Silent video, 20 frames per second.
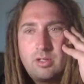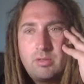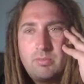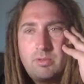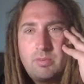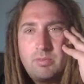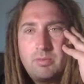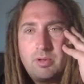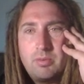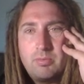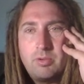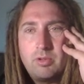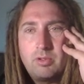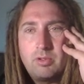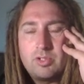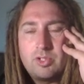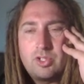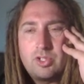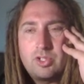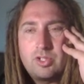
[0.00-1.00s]
Be pretty
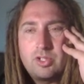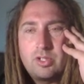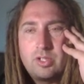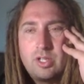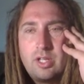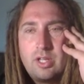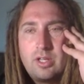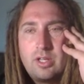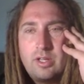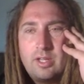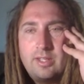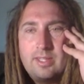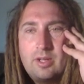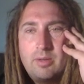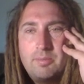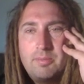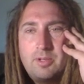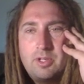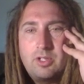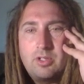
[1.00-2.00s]
bullish. And
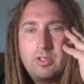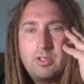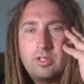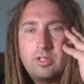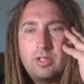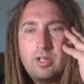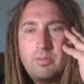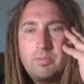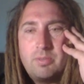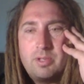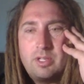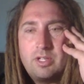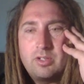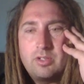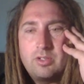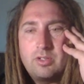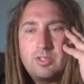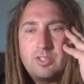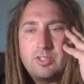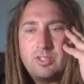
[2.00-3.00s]
that'd be good. That'd be a
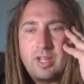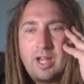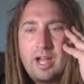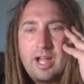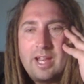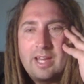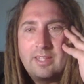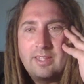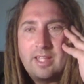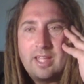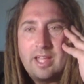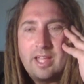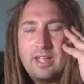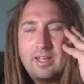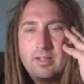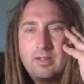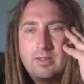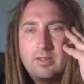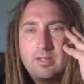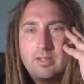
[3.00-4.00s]
good sign
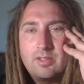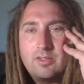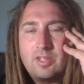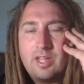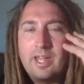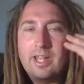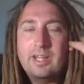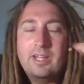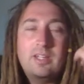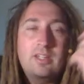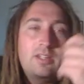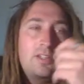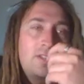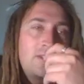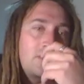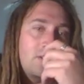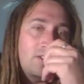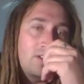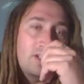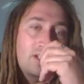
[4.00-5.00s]
that tech
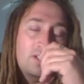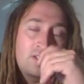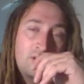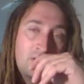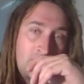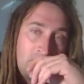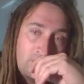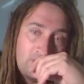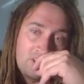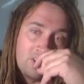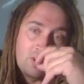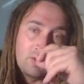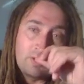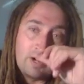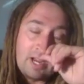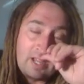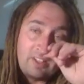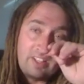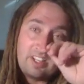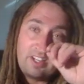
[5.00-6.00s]
is going to continue this
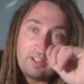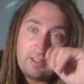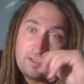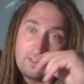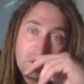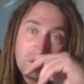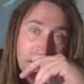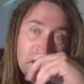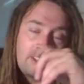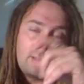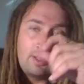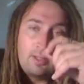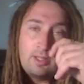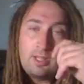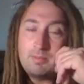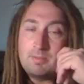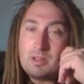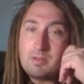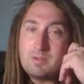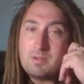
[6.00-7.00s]
rally,
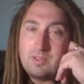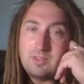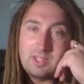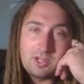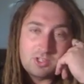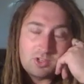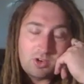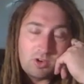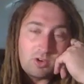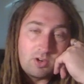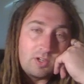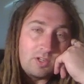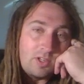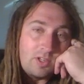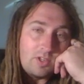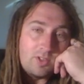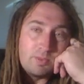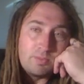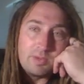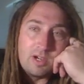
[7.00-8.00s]
and maybe things aren't
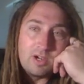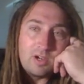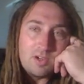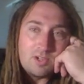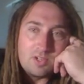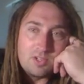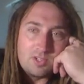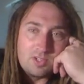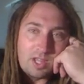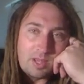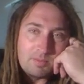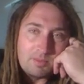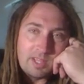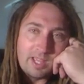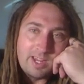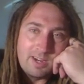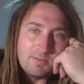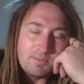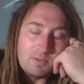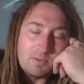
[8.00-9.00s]
as bearish as I'm
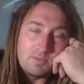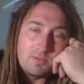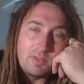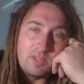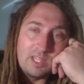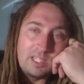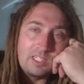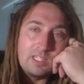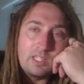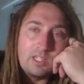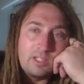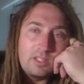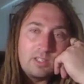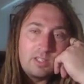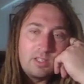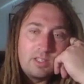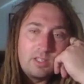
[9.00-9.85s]
kind of been thinking.